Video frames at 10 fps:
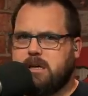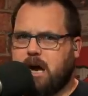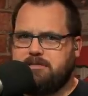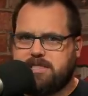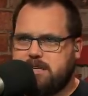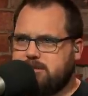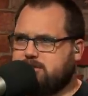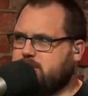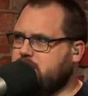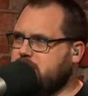I've
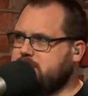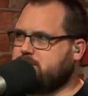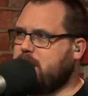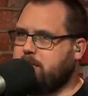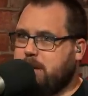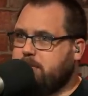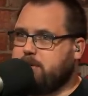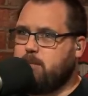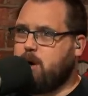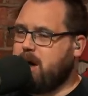seen Gurley drop. People
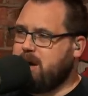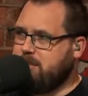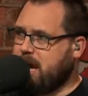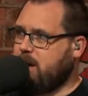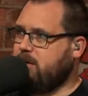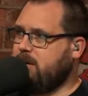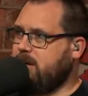don't want him now.